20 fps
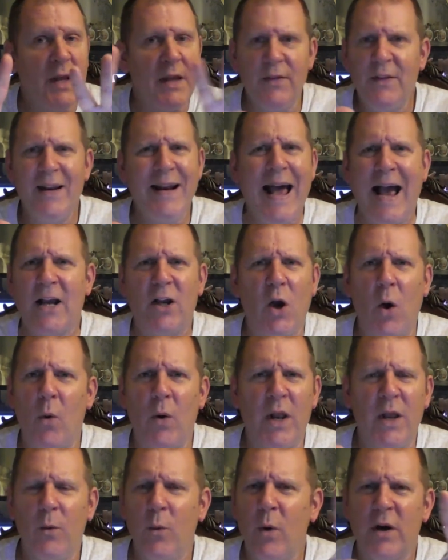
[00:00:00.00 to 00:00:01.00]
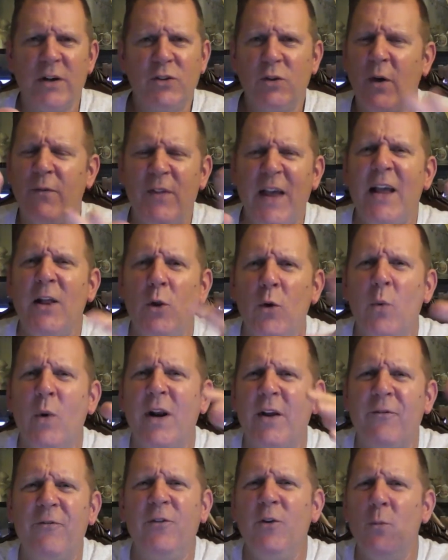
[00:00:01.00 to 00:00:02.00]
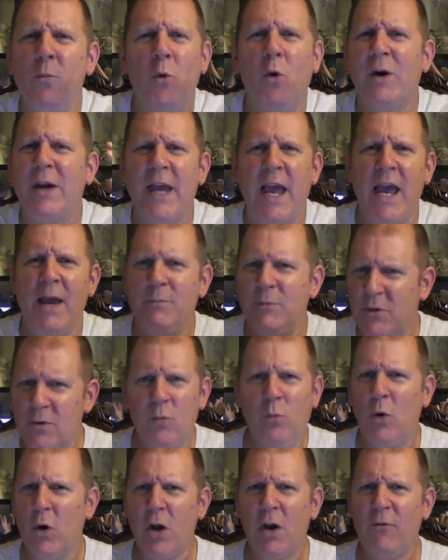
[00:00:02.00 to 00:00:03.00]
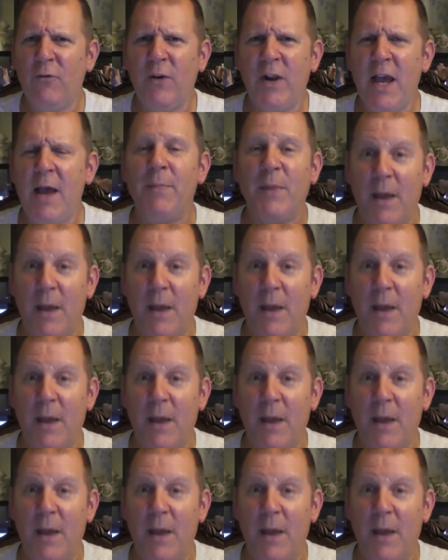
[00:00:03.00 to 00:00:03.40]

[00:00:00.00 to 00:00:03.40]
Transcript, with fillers: They're not going anywhere. So if they win a few more games, well, good for them.